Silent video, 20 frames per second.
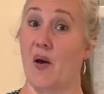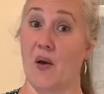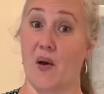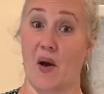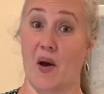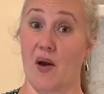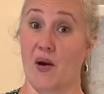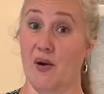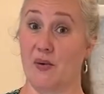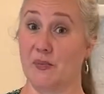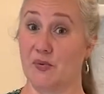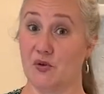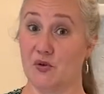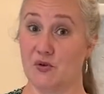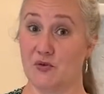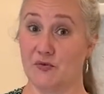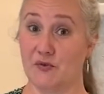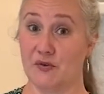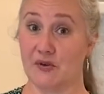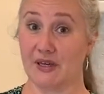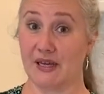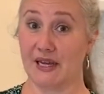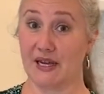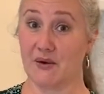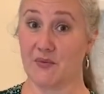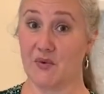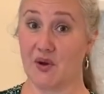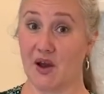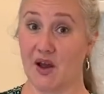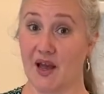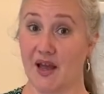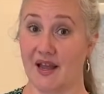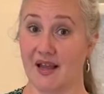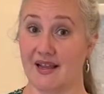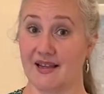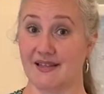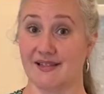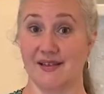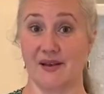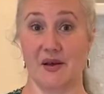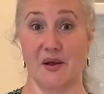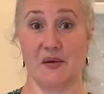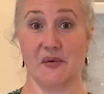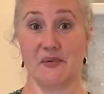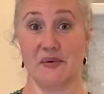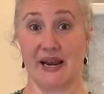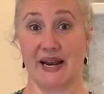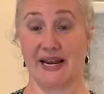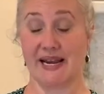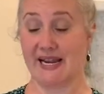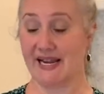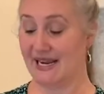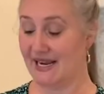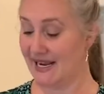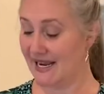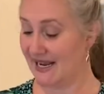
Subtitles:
Our beautiful quinoa is all ready.